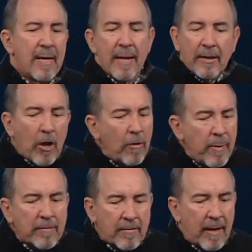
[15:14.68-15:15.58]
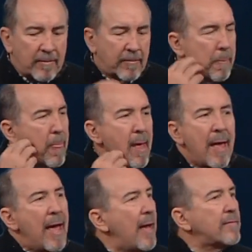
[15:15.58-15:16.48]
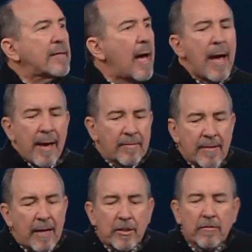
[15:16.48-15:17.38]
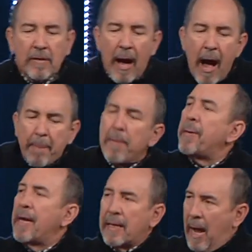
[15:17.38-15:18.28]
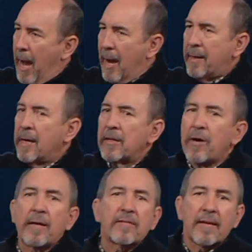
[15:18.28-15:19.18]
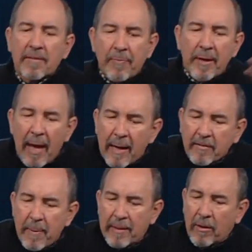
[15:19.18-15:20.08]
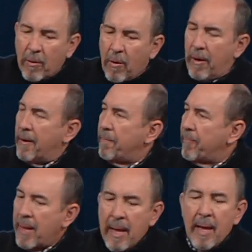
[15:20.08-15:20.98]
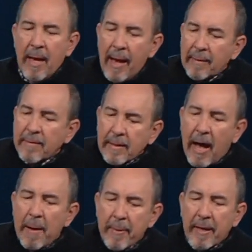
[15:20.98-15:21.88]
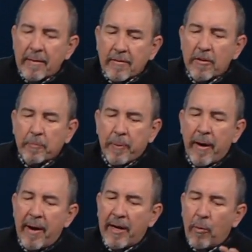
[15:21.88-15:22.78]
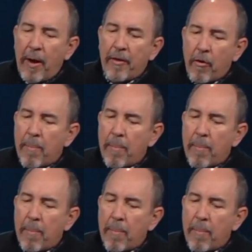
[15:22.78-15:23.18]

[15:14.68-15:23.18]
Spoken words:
Now, don't miss this. Hezekiah is not just complimenting God, trying to say something nice about the Lord. Hezekiah begins his prayer in a way that